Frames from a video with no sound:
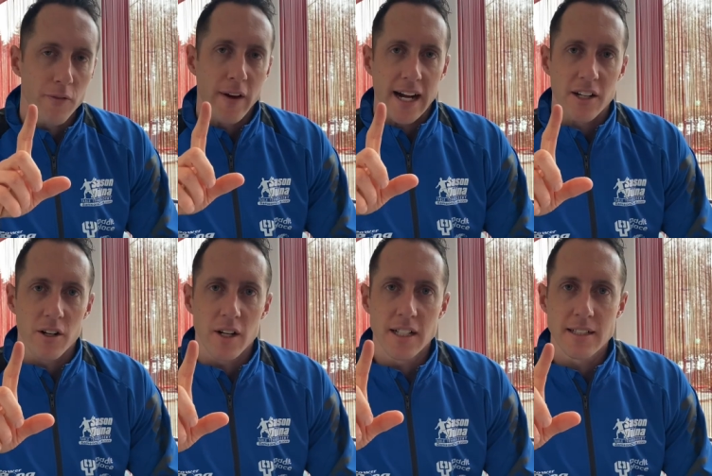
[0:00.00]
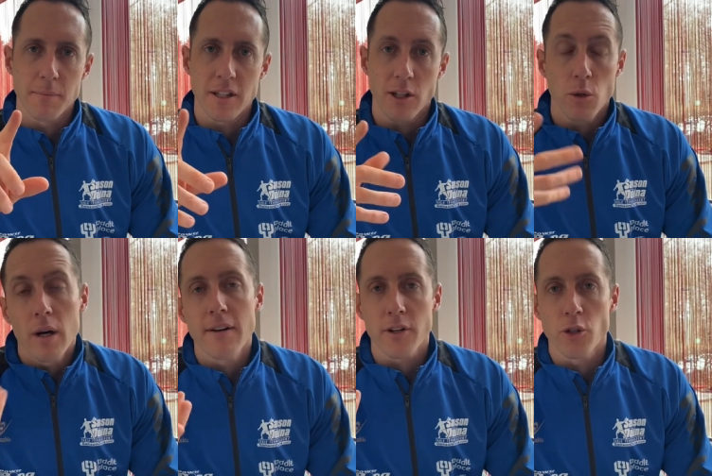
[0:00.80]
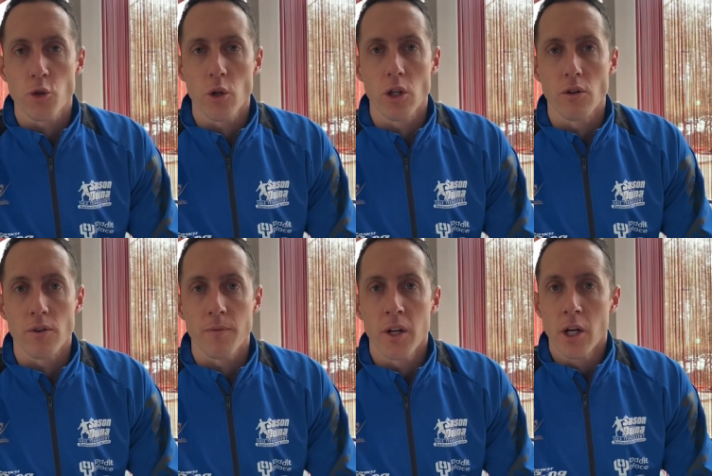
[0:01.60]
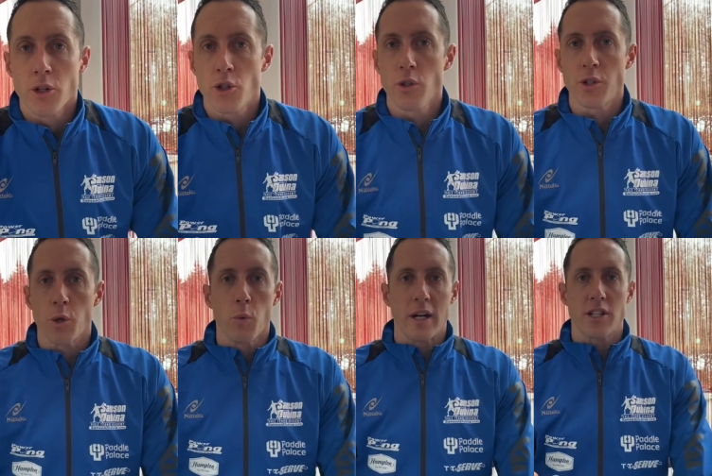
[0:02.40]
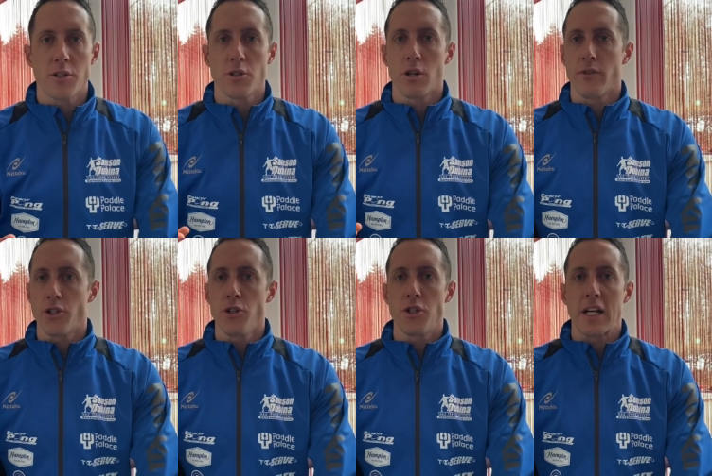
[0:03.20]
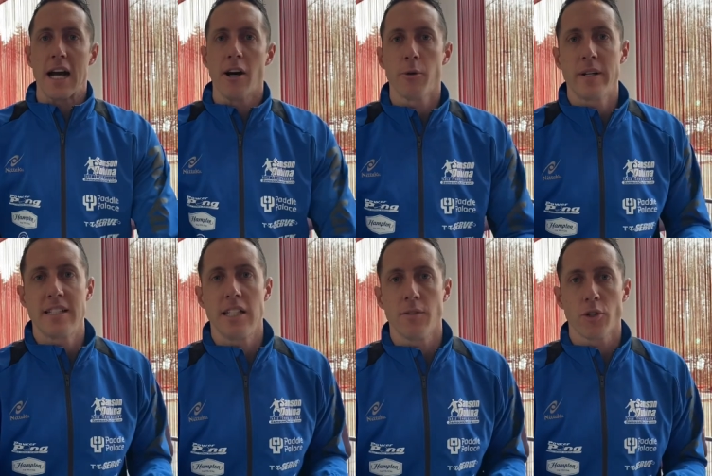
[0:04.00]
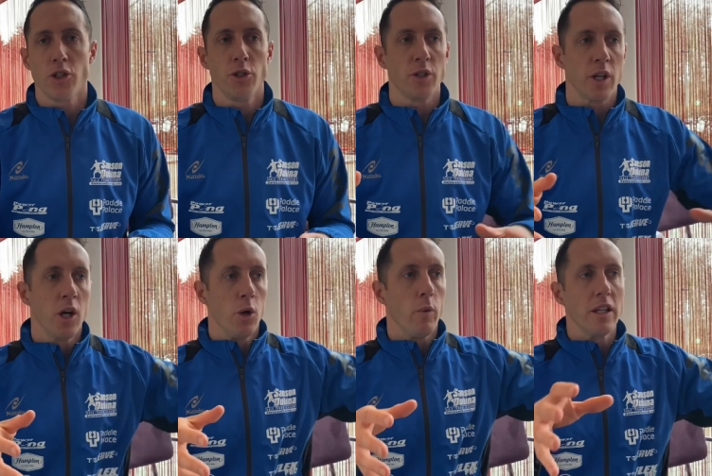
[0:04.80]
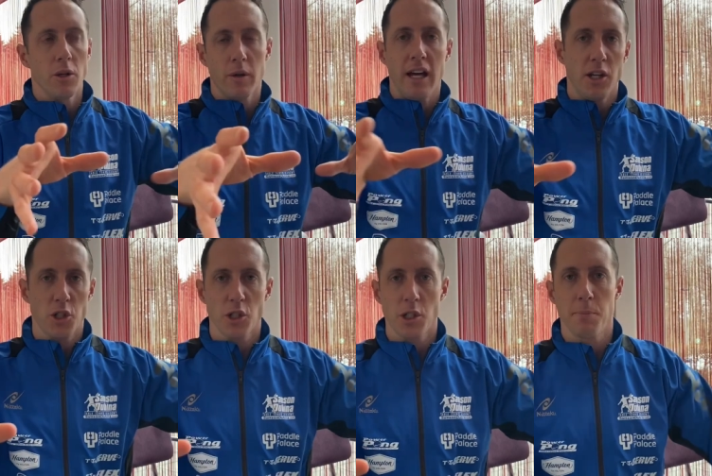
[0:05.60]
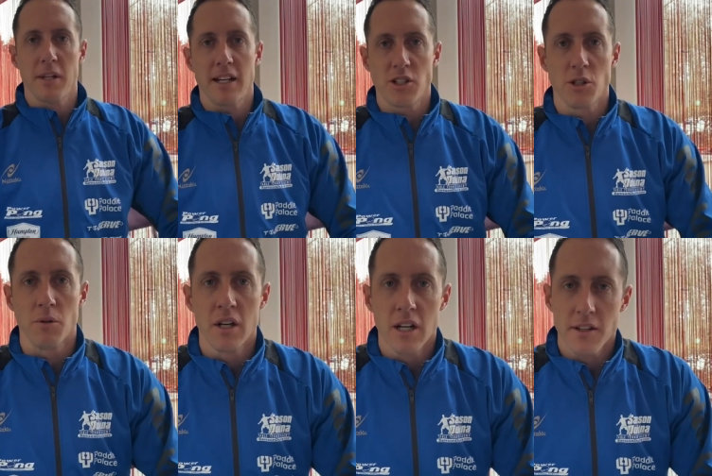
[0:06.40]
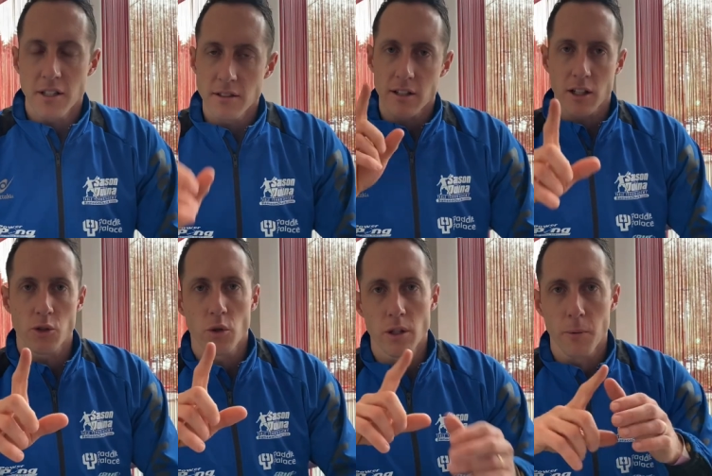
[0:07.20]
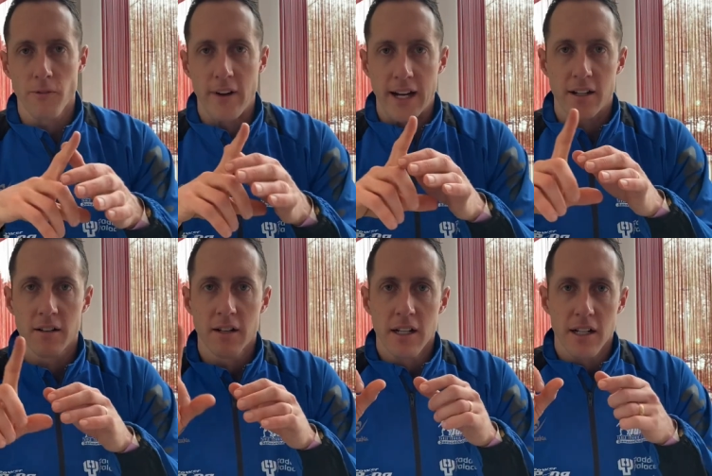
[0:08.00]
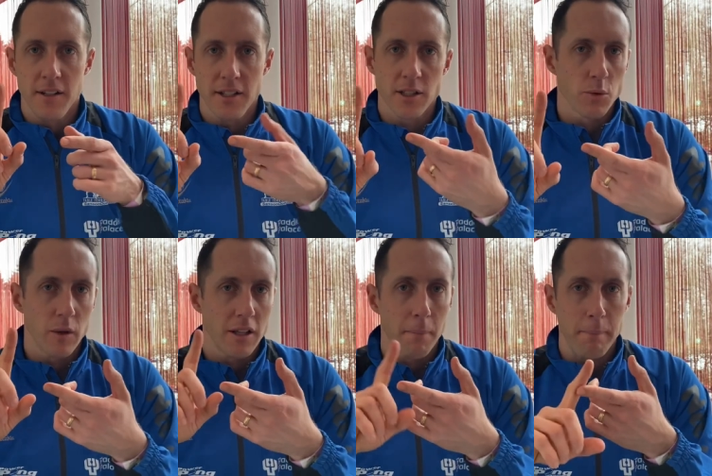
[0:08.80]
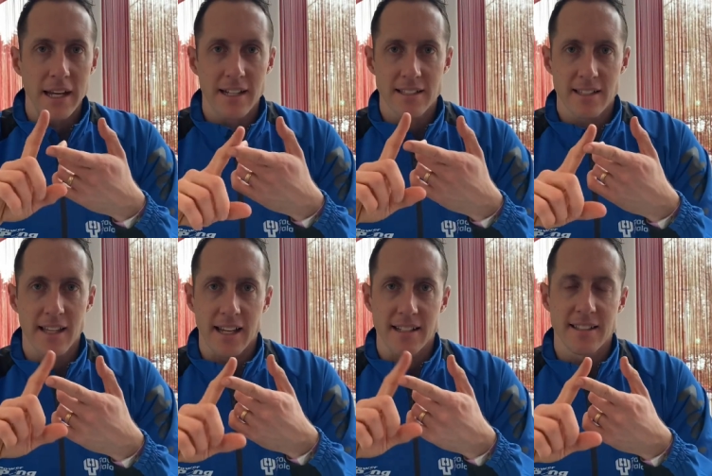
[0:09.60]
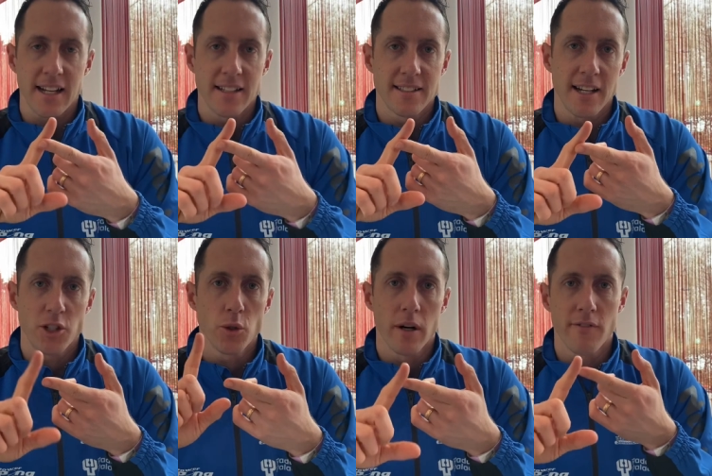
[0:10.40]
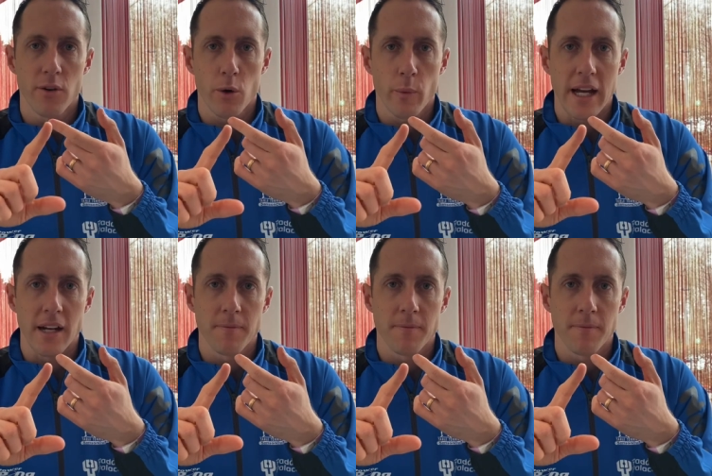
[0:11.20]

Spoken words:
factor is something that you have control over, choosing what to serve, or choosing how to receive, or choosing what location to play to. This is a controllable factor, and this is one of the biggest things that can set you up for a win.